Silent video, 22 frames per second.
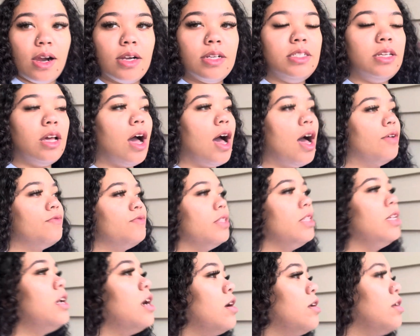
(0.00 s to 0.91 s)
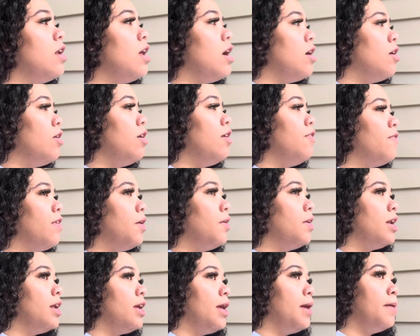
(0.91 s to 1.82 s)
Y'all really don't know if I
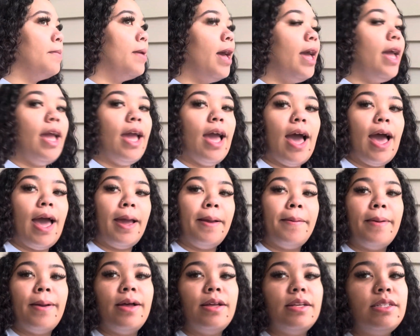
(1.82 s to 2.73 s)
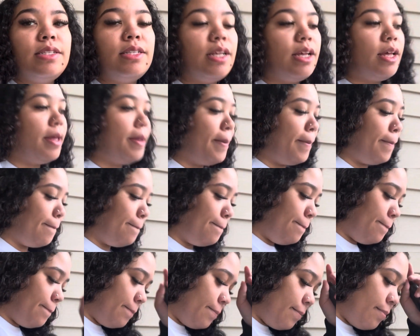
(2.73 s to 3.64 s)
want to get my eyebrows done
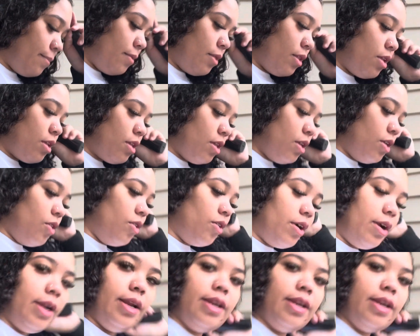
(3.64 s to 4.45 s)
or